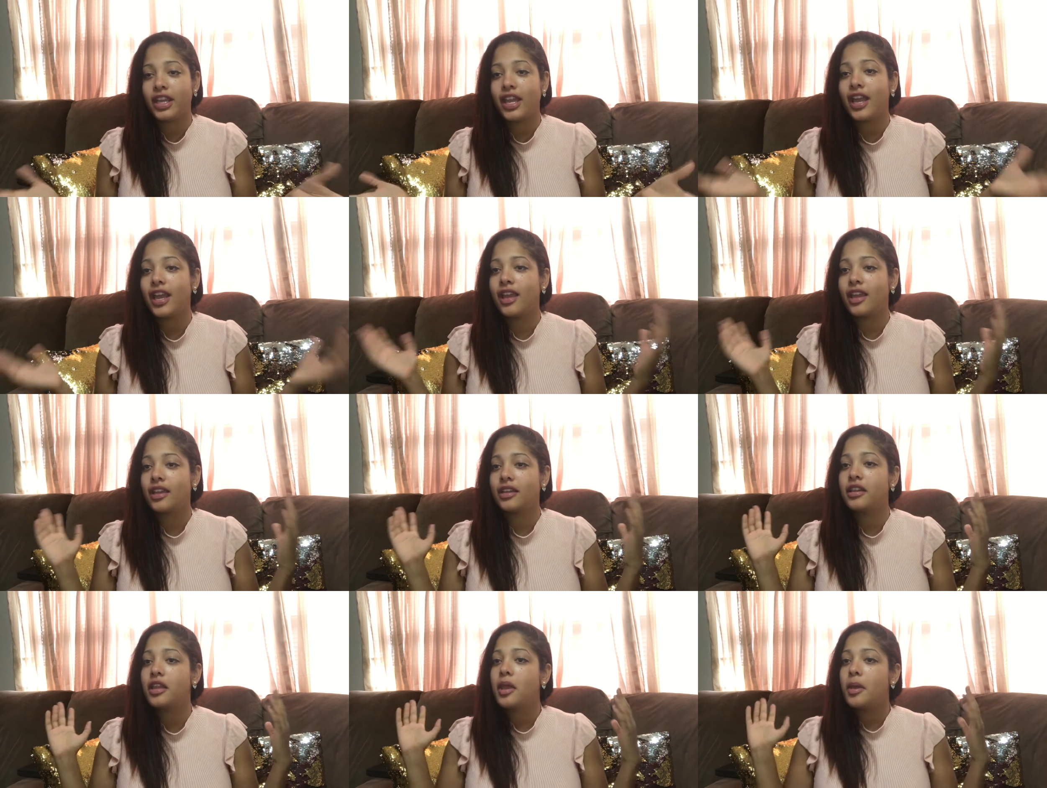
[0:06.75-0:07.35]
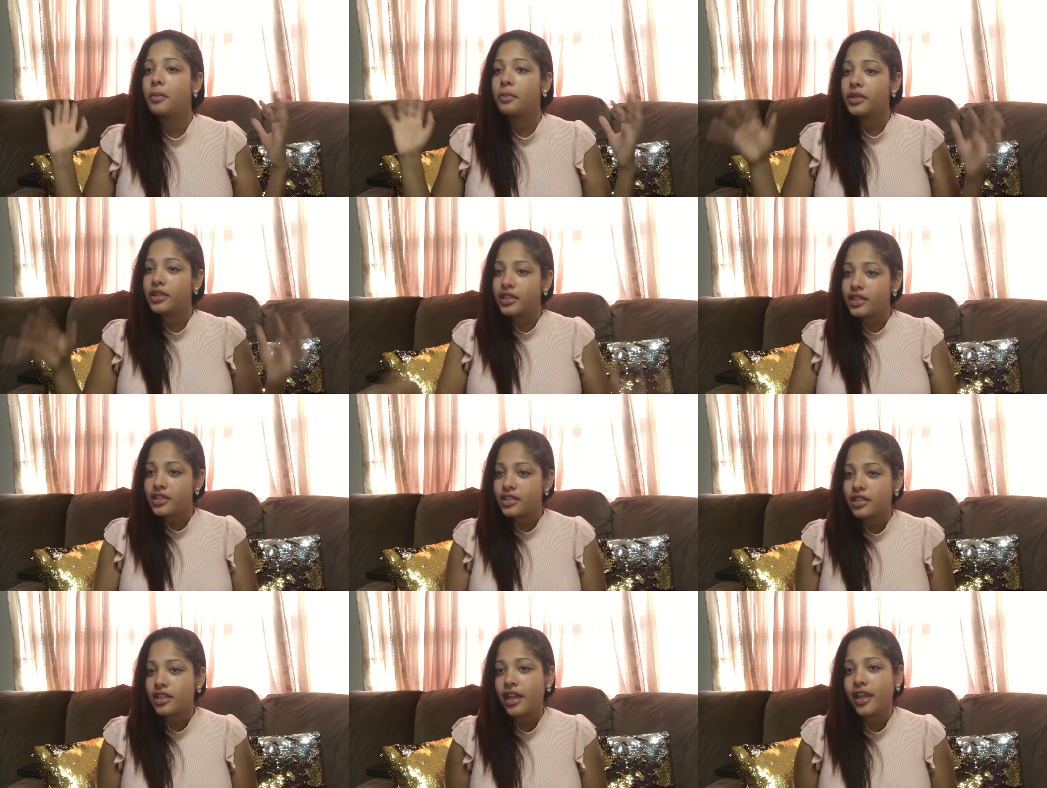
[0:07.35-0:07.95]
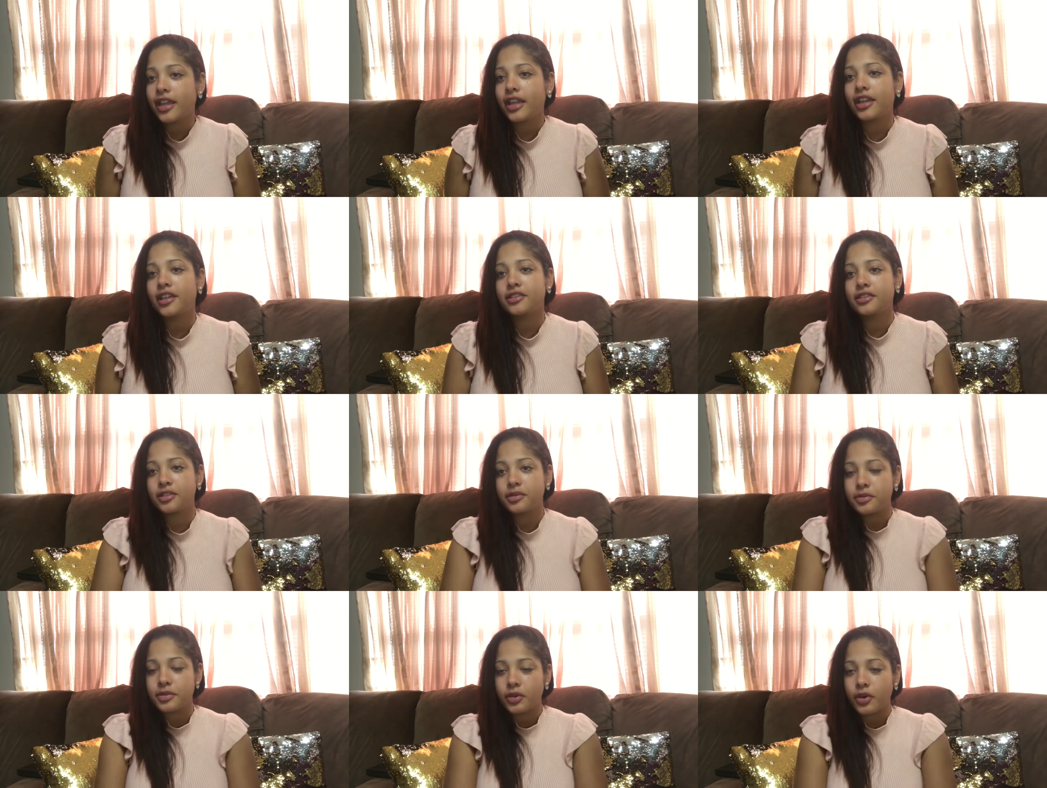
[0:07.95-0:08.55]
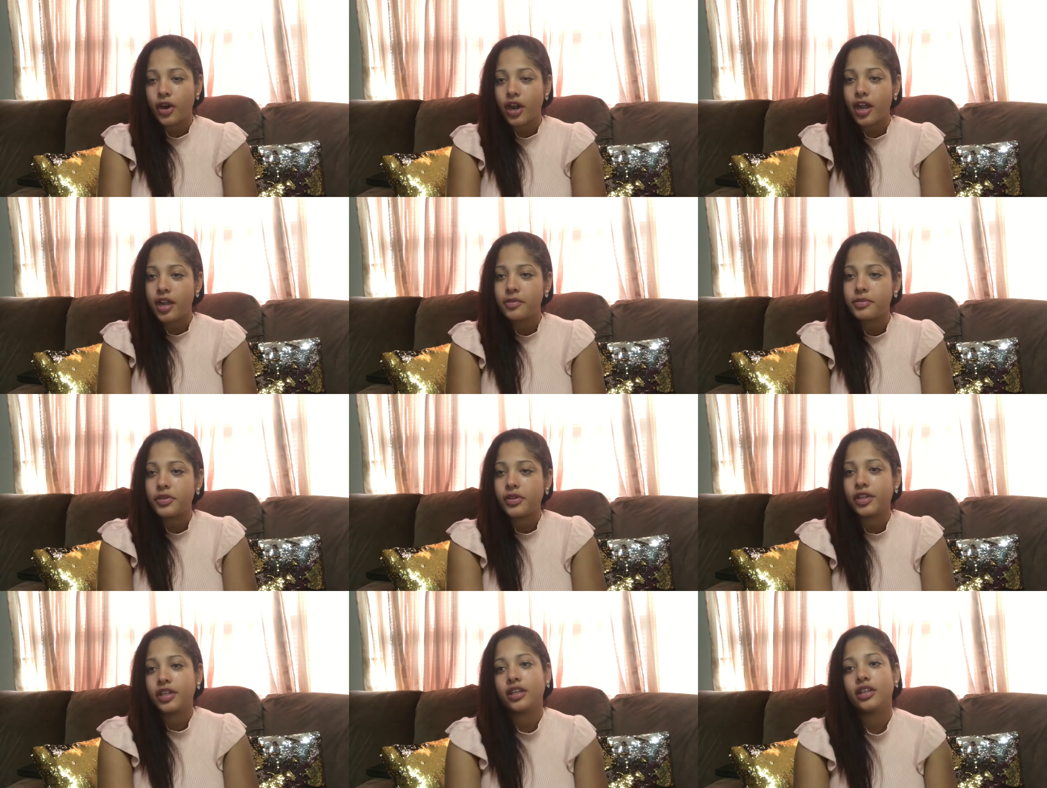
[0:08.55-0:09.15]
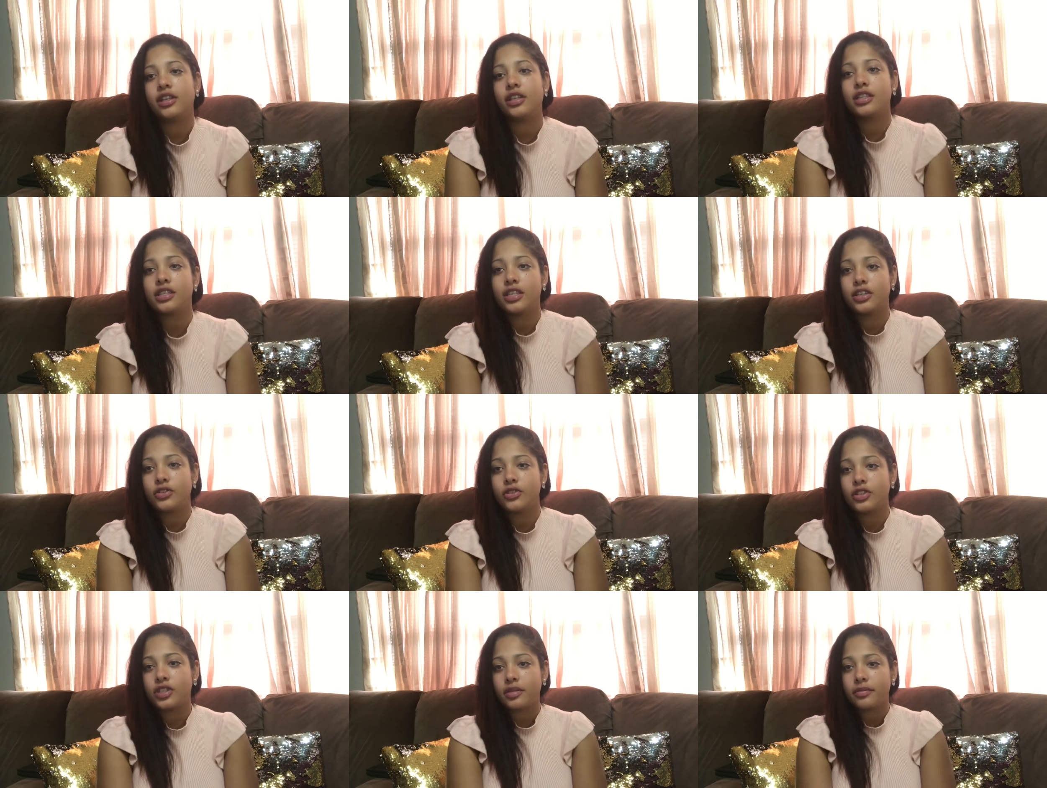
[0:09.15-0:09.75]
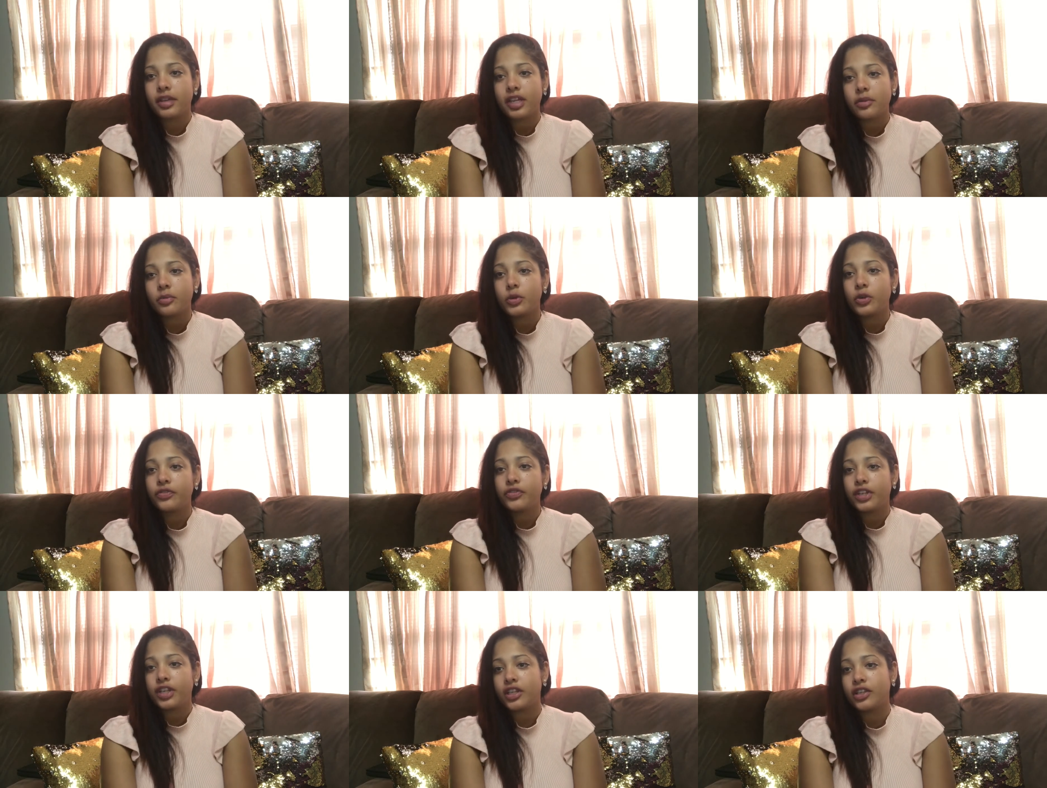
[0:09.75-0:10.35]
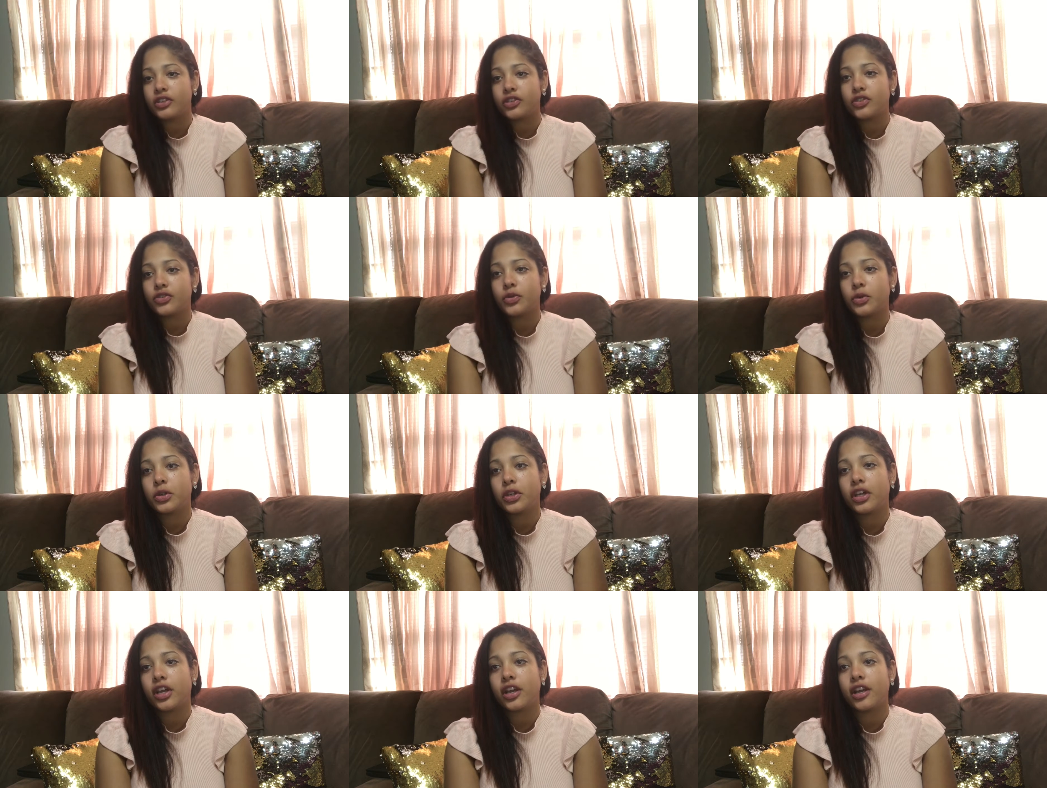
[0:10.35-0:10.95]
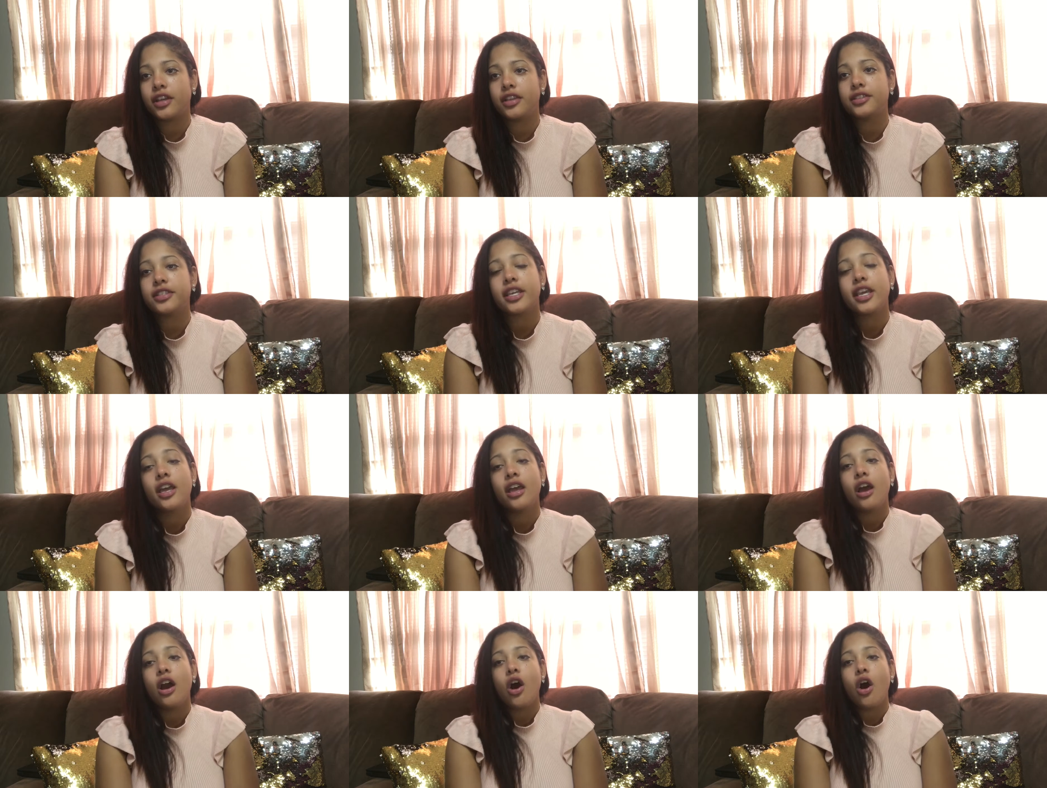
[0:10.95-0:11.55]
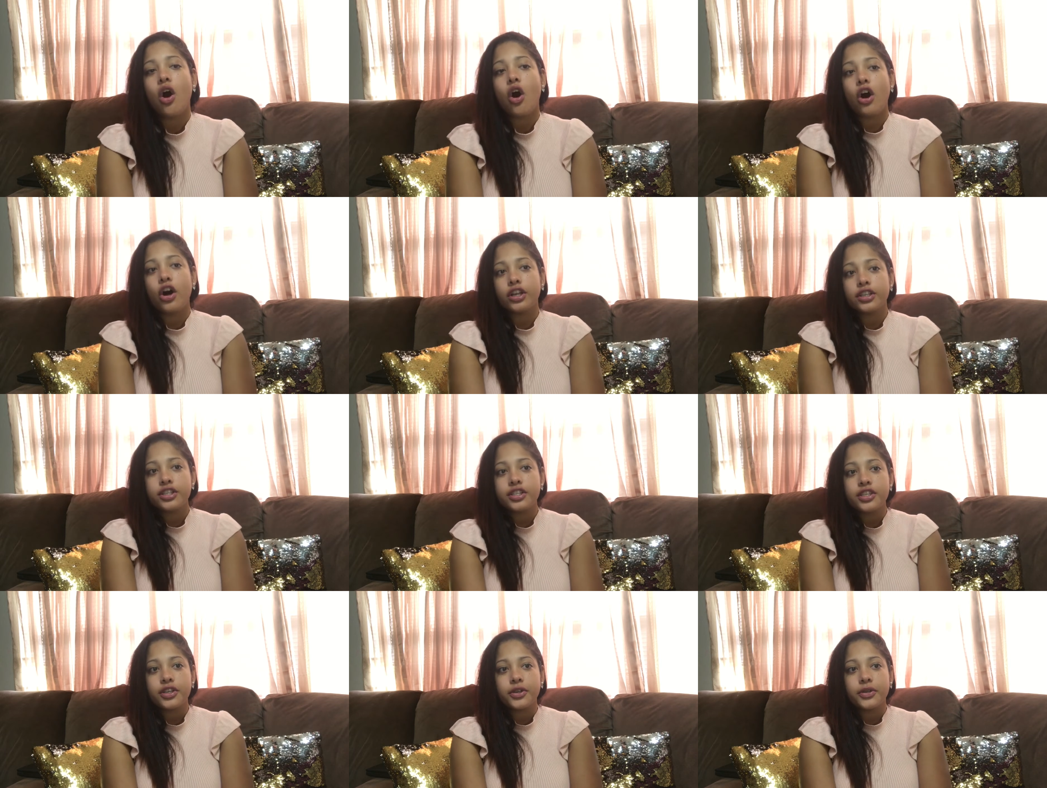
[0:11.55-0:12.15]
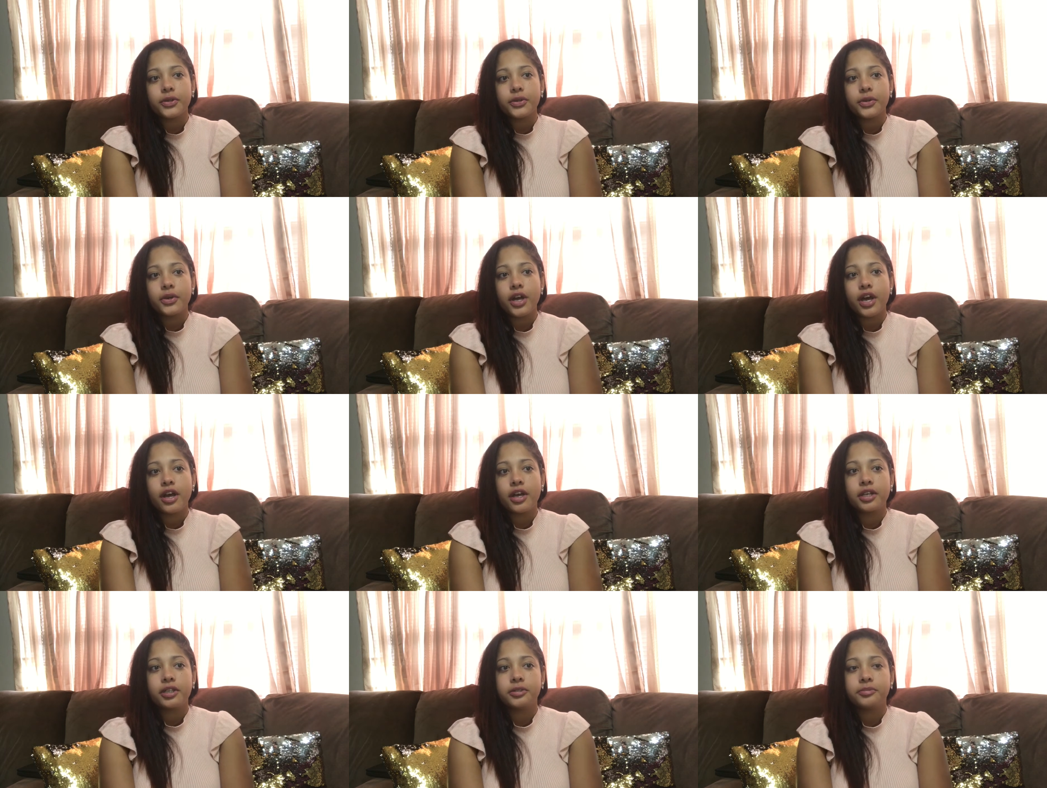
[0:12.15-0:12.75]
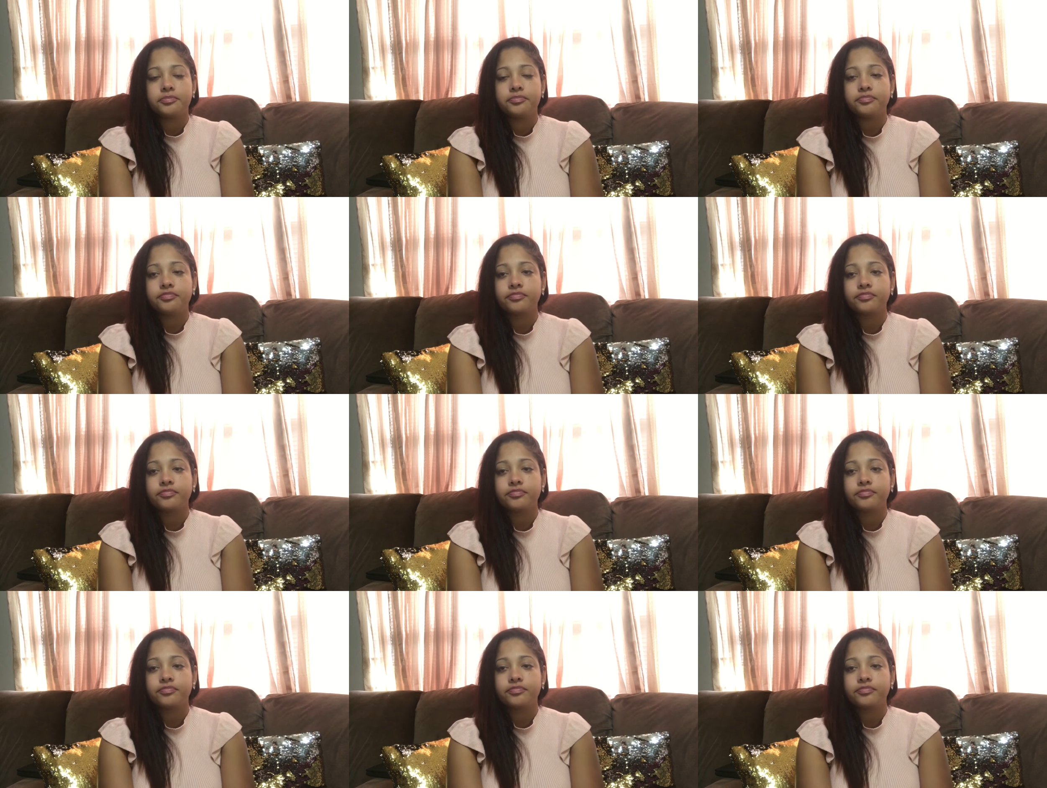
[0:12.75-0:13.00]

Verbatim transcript: and please like and subscribe so I can continue to make more videos for you guys. Also, I